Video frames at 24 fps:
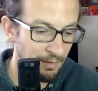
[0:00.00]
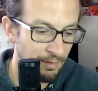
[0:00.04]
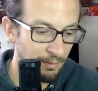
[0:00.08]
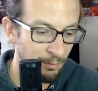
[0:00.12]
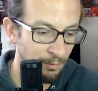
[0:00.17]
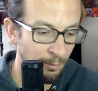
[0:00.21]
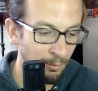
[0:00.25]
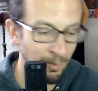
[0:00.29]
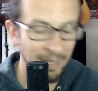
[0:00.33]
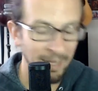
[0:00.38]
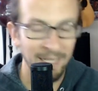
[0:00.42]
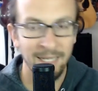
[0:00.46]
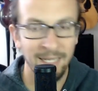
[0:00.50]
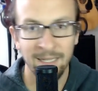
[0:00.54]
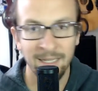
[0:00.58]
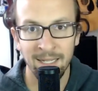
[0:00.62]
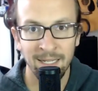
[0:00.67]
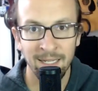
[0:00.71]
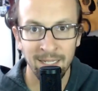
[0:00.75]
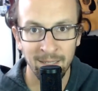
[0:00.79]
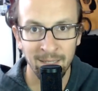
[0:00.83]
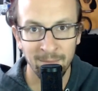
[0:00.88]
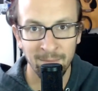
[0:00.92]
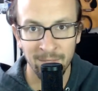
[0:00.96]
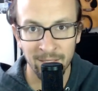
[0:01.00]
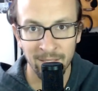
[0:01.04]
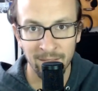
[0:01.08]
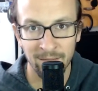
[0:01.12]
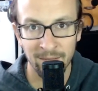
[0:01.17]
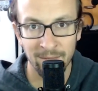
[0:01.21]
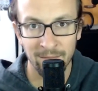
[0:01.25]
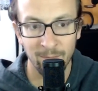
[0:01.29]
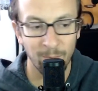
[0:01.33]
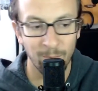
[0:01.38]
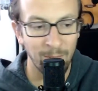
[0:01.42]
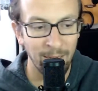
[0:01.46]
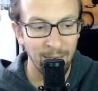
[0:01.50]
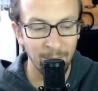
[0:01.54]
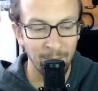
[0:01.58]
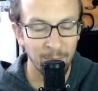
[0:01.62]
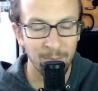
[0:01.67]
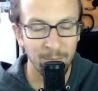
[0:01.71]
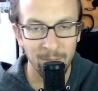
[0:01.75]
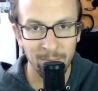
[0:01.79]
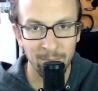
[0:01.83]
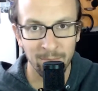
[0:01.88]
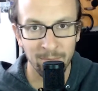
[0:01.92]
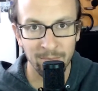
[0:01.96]
Why did they come here? Why did
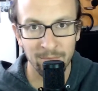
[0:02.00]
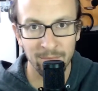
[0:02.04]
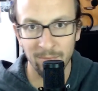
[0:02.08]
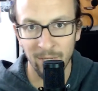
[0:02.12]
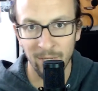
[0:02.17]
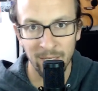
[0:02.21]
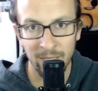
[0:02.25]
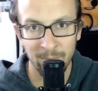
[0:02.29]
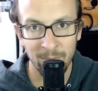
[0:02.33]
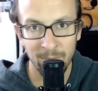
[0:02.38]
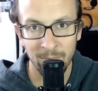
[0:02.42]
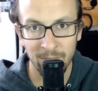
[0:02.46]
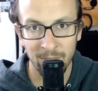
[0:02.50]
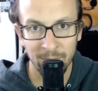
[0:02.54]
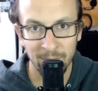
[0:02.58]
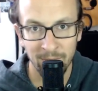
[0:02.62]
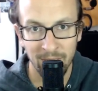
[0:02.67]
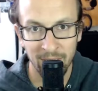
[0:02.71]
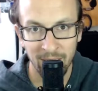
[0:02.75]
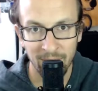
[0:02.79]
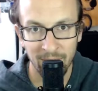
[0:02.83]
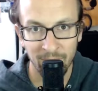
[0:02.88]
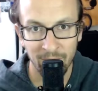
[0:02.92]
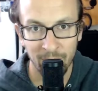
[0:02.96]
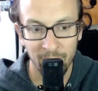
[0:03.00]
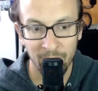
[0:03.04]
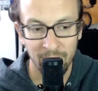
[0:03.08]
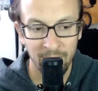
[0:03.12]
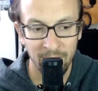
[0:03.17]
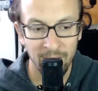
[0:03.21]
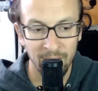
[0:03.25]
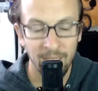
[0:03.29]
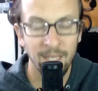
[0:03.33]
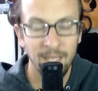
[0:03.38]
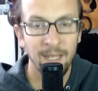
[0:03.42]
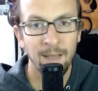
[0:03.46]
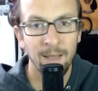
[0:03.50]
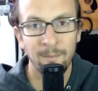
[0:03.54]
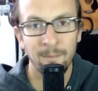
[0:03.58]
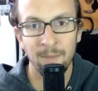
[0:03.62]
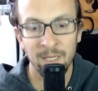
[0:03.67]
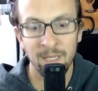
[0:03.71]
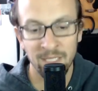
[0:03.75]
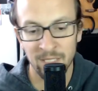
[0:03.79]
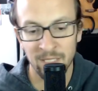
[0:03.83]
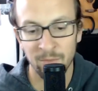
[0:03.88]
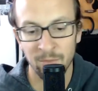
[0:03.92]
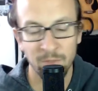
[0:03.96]
people come to California?
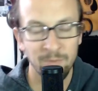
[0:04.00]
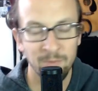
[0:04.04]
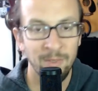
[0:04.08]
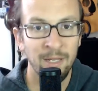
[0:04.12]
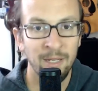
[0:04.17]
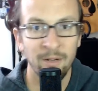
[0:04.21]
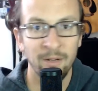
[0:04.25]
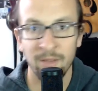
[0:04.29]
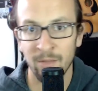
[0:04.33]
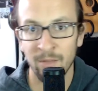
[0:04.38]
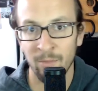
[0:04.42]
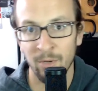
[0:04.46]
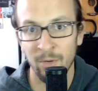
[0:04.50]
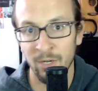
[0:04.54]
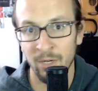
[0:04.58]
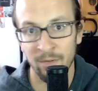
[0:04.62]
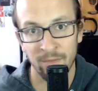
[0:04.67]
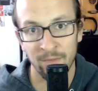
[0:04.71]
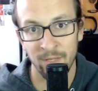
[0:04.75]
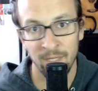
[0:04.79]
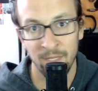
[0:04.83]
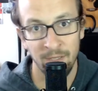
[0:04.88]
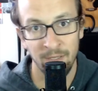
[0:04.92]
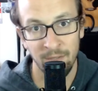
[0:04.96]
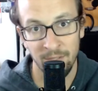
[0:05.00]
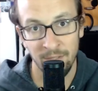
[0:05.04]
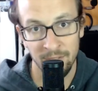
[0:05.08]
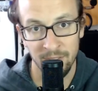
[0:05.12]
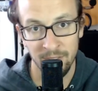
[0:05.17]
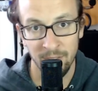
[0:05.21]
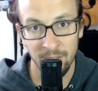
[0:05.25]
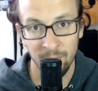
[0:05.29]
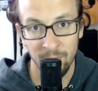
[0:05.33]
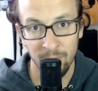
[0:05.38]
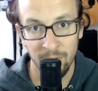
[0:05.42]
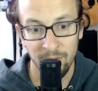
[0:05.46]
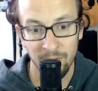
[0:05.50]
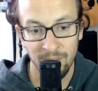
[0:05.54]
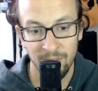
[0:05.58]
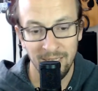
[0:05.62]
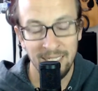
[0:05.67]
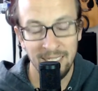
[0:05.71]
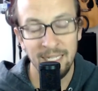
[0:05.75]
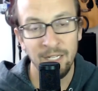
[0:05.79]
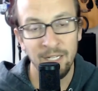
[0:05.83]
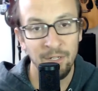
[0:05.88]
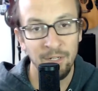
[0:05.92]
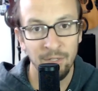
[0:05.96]
Because it was better than wherever the hell else they were. And
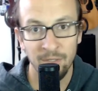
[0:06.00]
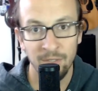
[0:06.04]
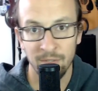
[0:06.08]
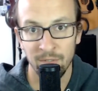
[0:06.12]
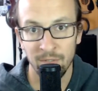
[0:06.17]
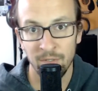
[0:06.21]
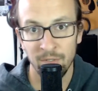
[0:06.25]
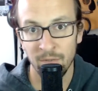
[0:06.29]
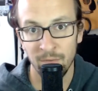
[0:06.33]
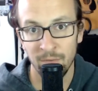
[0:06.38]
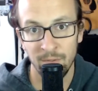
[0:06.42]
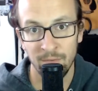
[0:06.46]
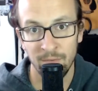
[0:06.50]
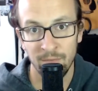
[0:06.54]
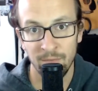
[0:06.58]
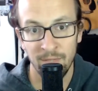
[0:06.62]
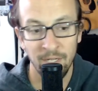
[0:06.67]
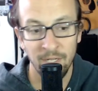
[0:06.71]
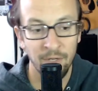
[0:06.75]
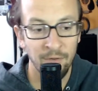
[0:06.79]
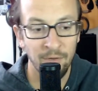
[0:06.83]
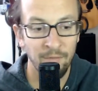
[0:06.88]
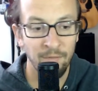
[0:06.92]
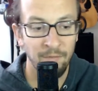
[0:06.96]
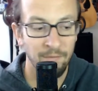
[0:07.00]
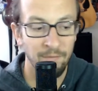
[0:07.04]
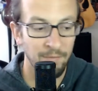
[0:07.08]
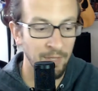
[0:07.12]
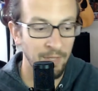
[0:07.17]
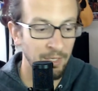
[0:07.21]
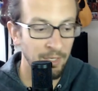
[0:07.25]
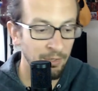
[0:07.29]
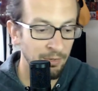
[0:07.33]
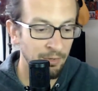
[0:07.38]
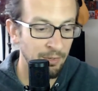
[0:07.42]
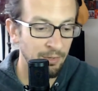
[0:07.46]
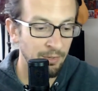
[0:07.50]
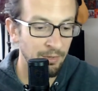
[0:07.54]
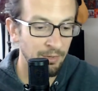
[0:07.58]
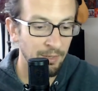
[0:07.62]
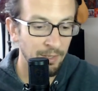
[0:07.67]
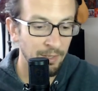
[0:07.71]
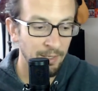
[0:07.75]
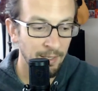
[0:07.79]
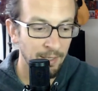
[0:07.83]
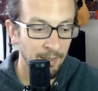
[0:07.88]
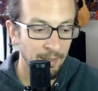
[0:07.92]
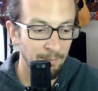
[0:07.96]
they couldn't do it. They couldn't
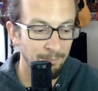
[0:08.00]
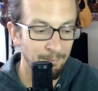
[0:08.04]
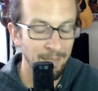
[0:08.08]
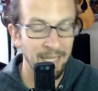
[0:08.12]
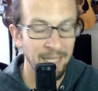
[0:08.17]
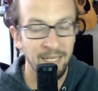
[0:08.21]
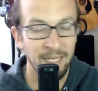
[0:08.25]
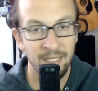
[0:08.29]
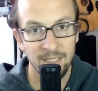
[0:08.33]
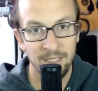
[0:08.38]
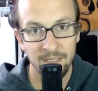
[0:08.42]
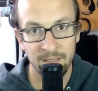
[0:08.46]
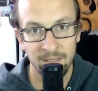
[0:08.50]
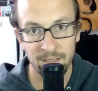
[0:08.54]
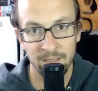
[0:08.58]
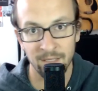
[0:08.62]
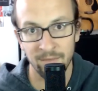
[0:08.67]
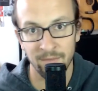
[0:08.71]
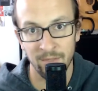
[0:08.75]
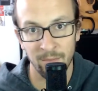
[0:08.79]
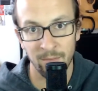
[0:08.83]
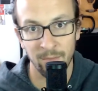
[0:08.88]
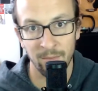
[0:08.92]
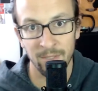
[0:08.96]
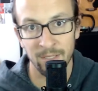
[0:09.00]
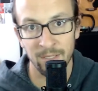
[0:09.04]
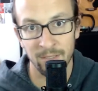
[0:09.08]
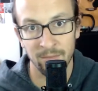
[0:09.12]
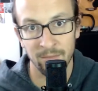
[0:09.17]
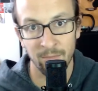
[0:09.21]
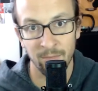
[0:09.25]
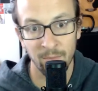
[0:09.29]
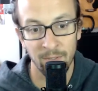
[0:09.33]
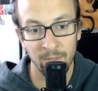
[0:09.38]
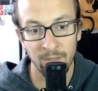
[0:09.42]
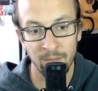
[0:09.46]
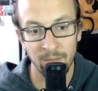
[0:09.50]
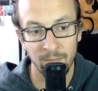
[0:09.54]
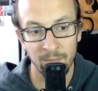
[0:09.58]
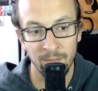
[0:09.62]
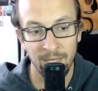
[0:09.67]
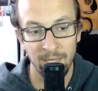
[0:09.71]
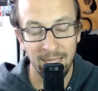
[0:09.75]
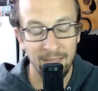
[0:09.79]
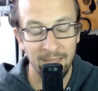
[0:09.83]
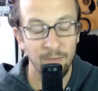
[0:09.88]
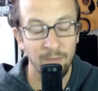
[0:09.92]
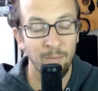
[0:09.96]
manage to live the way
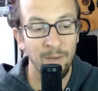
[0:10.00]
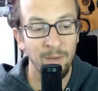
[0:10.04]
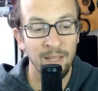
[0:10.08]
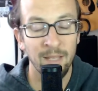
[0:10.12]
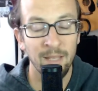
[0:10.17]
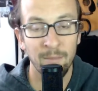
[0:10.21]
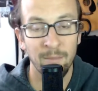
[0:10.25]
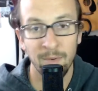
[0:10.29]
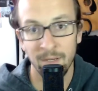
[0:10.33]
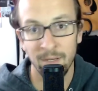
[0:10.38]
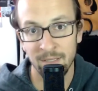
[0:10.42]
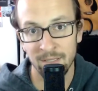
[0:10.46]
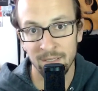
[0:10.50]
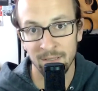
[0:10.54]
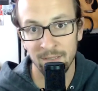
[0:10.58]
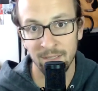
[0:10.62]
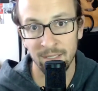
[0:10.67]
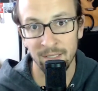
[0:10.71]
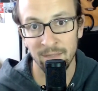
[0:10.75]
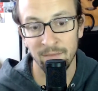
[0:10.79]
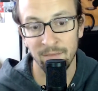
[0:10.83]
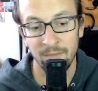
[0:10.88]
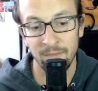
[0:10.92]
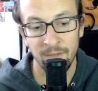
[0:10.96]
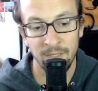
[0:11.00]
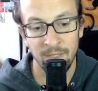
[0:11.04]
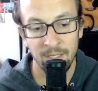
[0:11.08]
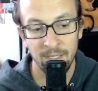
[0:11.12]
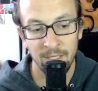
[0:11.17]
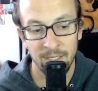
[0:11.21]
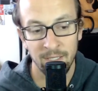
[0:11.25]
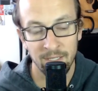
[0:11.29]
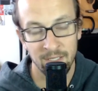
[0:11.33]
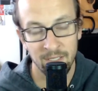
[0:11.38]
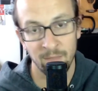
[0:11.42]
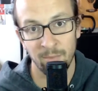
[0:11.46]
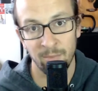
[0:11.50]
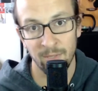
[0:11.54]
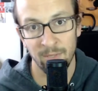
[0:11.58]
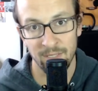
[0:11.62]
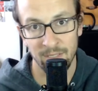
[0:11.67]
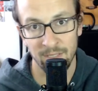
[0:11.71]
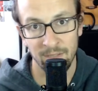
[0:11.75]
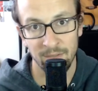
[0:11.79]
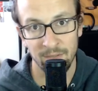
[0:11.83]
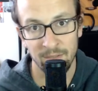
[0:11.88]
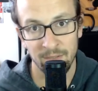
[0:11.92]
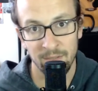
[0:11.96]
they wanted to live someplace
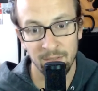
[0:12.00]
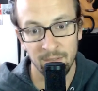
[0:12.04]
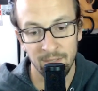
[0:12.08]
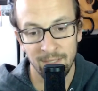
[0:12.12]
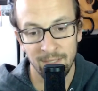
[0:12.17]
else.